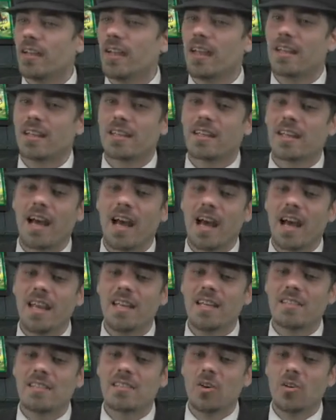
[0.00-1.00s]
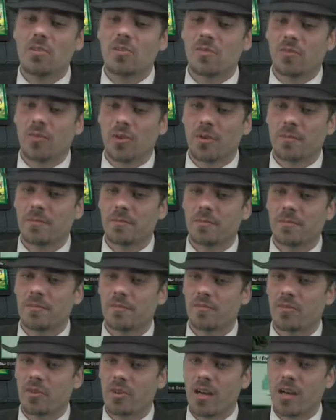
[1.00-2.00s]
And Kaya's Ghost Form
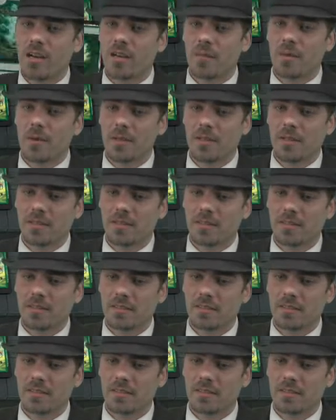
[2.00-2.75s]
for our opponent.